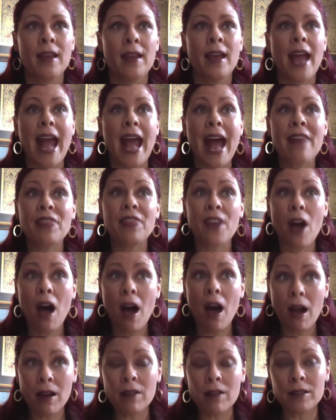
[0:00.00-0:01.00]
At the
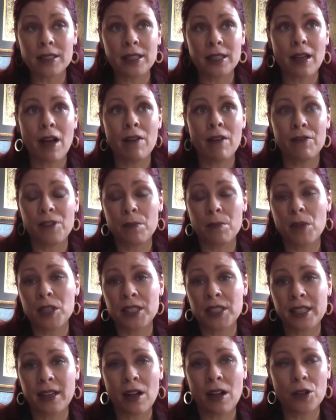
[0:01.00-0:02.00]
heart of the
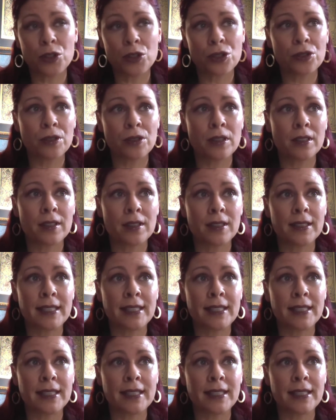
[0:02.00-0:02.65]
multicultural